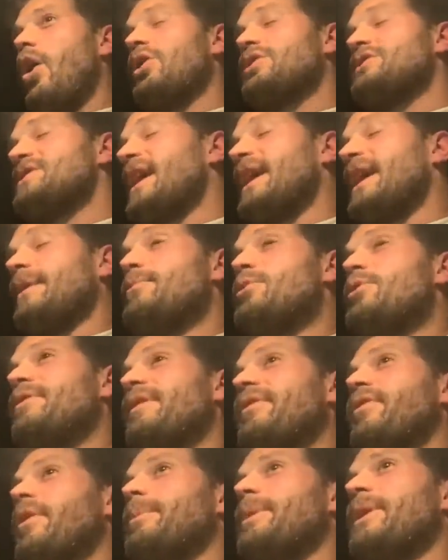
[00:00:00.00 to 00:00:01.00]
or it's like a
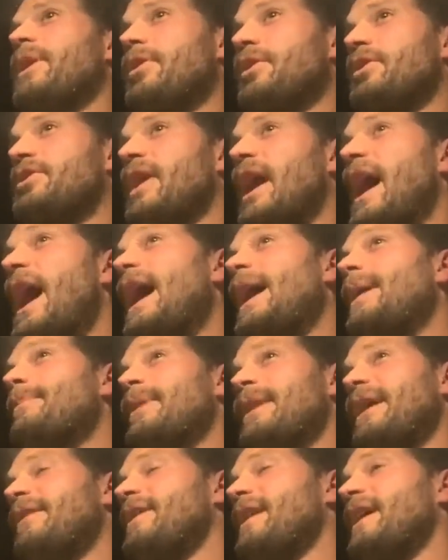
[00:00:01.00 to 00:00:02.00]
movie from another
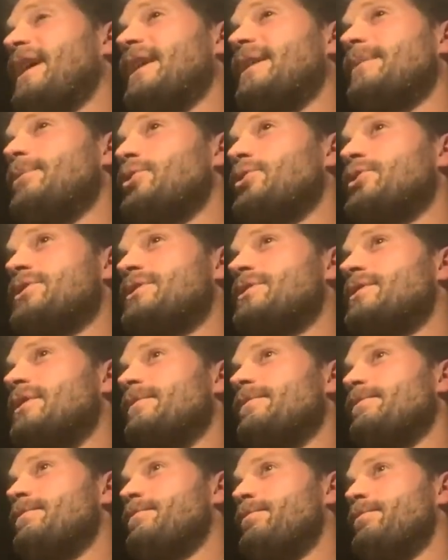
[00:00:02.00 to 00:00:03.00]
time, and I think in the most
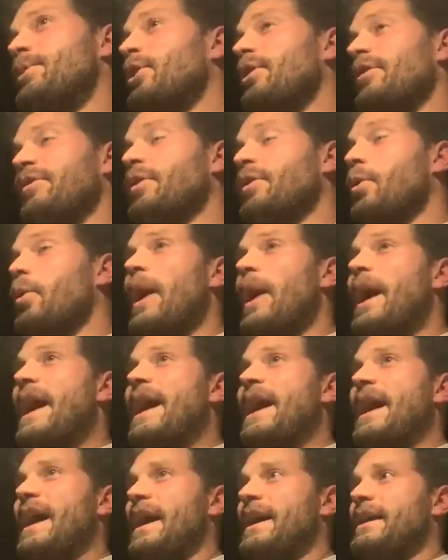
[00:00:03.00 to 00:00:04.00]
beautiful
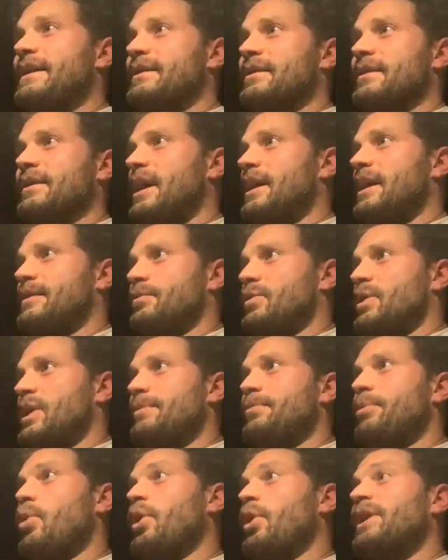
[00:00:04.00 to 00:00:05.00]
way and and
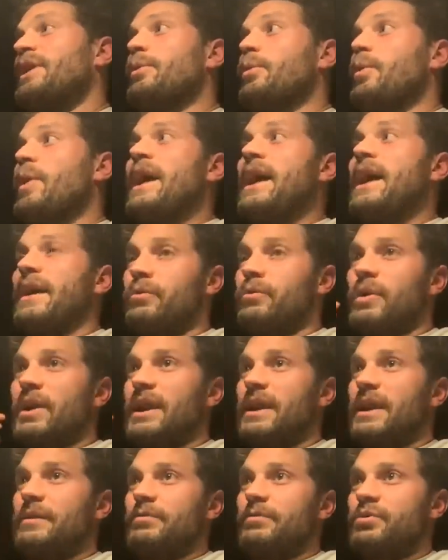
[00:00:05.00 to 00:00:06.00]
really poignant way and
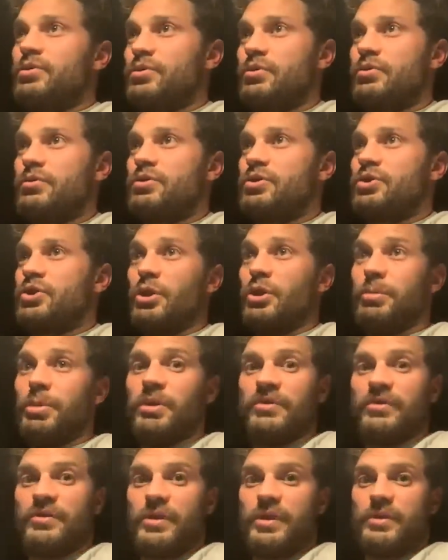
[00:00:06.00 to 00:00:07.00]
really
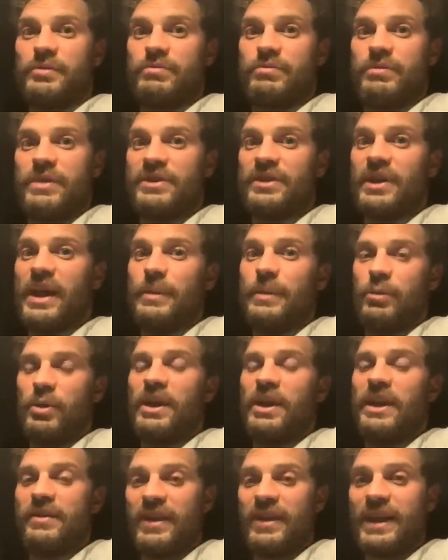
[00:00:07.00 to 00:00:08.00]
suitable for the time
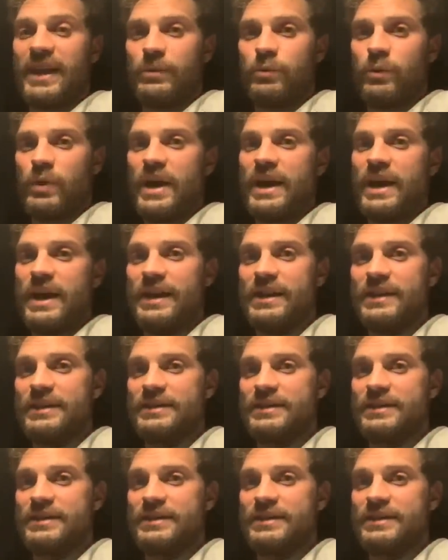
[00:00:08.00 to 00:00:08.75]
we're living in way. It